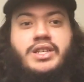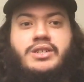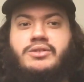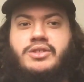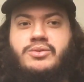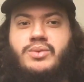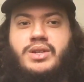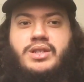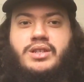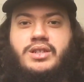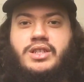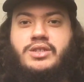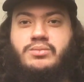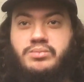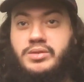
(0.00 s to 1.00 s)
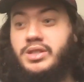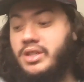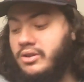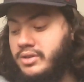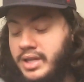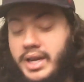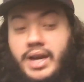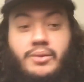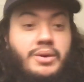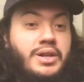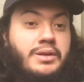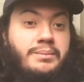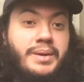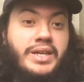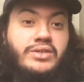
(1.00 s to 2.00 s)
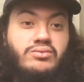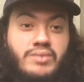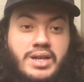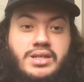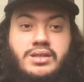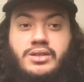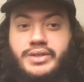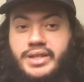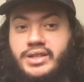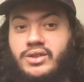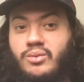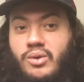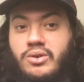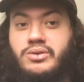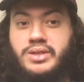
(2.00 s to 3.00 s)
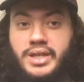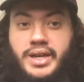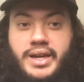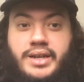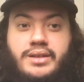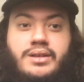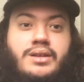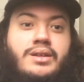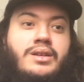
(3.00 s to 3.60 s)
He was just he's still today one of the best wrestlers in the world today.